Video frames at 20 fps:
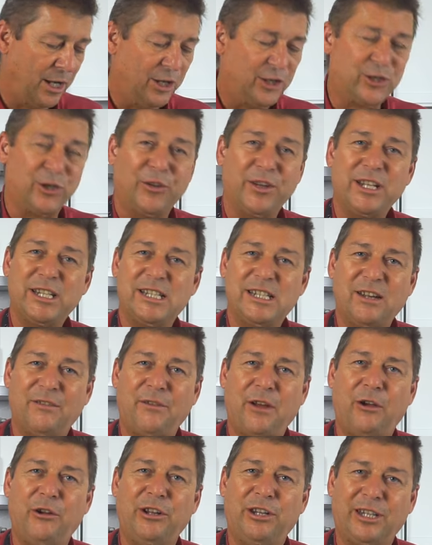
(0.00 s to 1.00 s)
So this is a
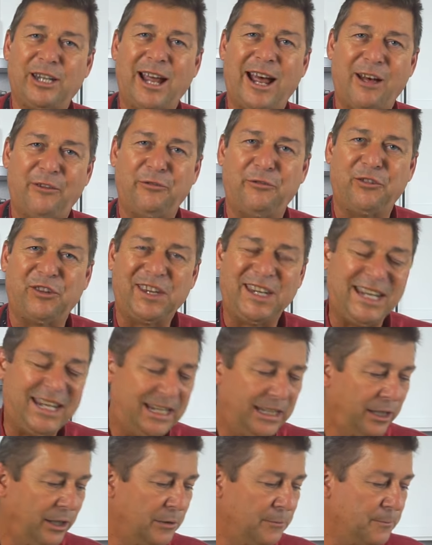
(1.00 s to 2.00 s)
very tough
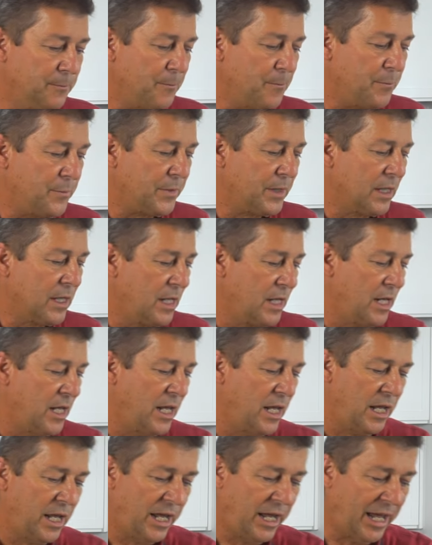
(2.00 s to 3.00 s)
seed,
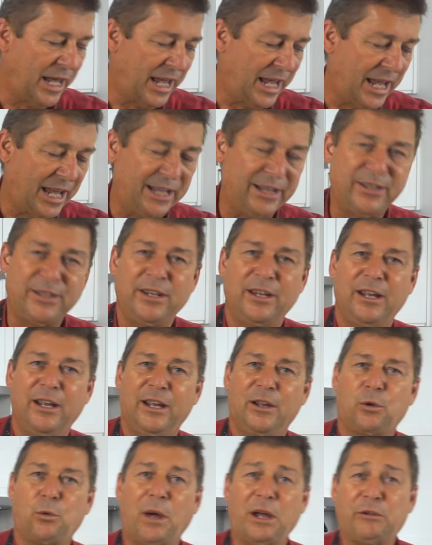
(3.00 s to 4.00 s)
and
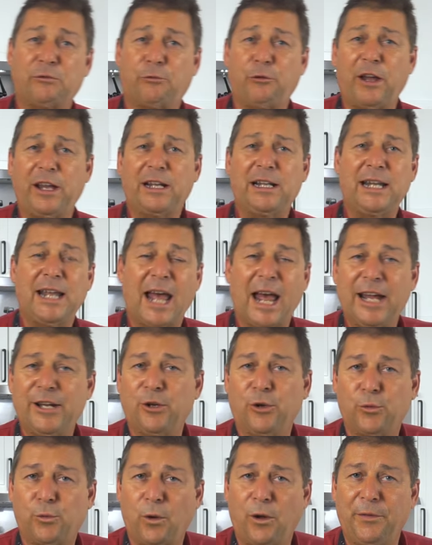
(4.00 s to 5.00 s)
quite frankly, I
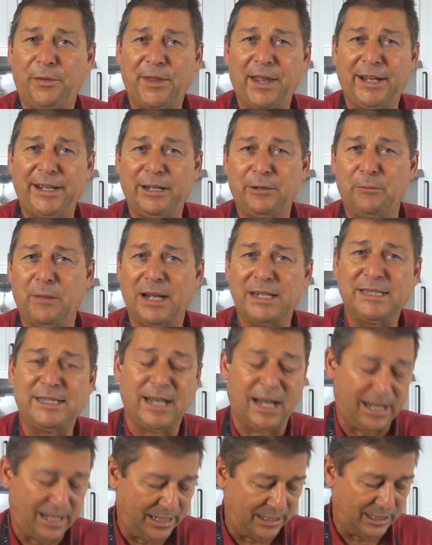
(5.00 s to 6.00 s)
don't want that in my
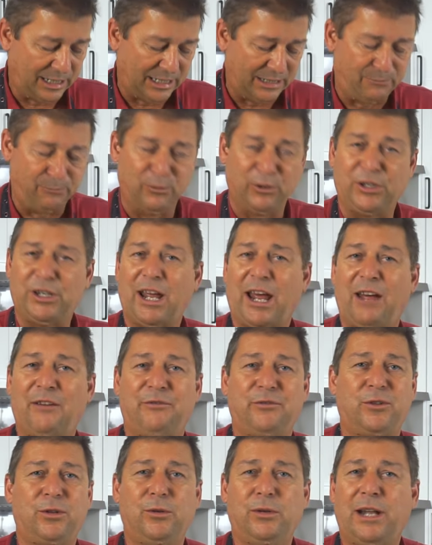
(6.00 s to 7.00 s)
salad. It would
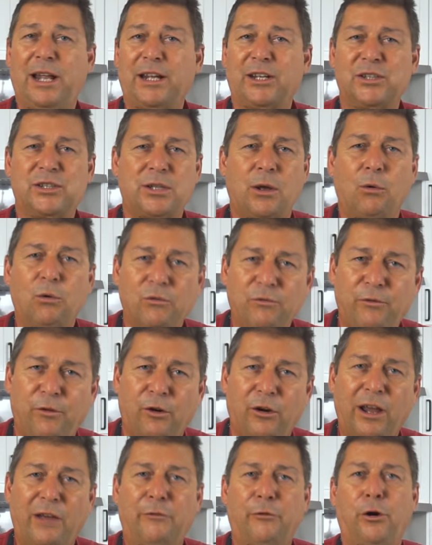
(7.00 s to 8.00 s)
have to like soak
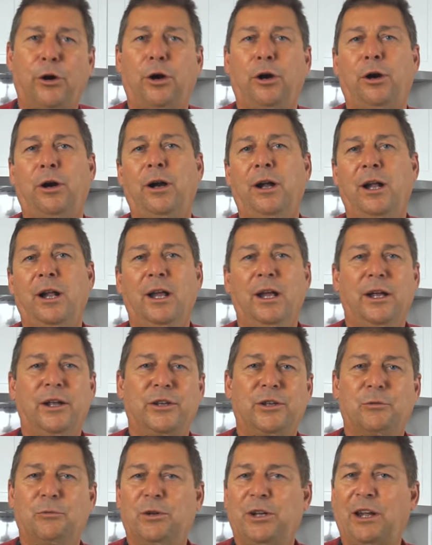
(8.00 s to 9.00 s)
forever.
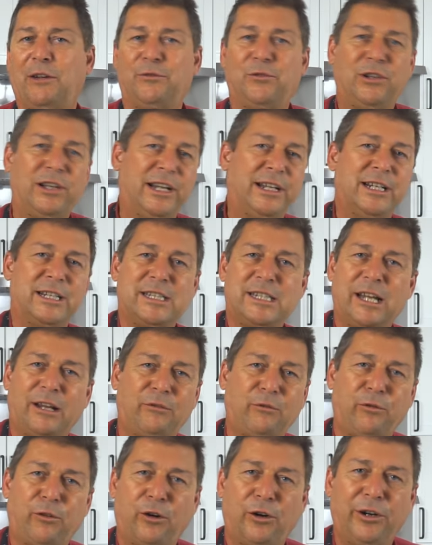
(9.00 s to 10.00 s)
You would have to let it
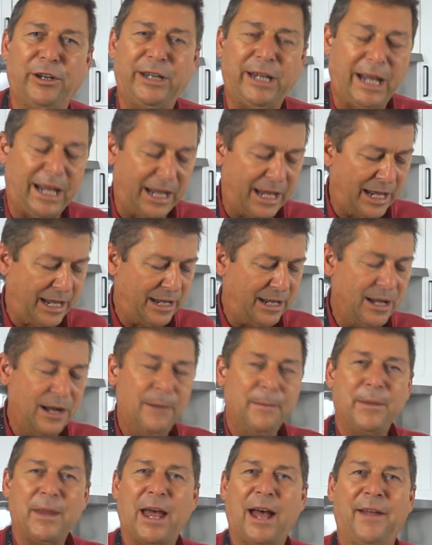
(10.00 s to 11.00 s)
sit for a day
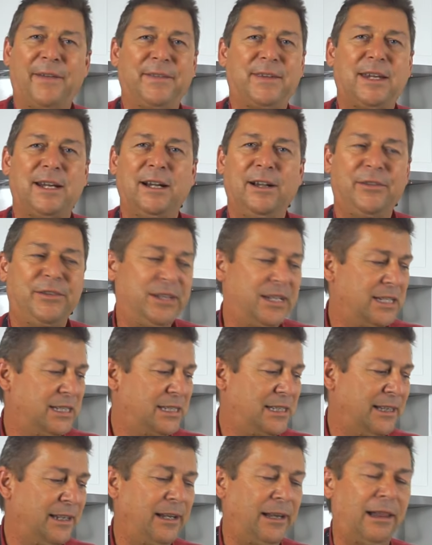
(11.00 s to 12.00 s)
until
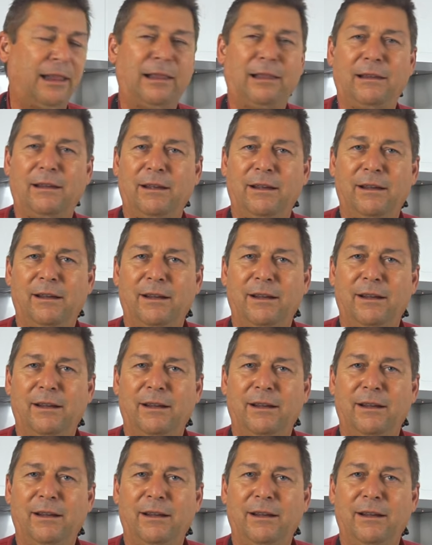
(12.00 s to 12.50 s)
these little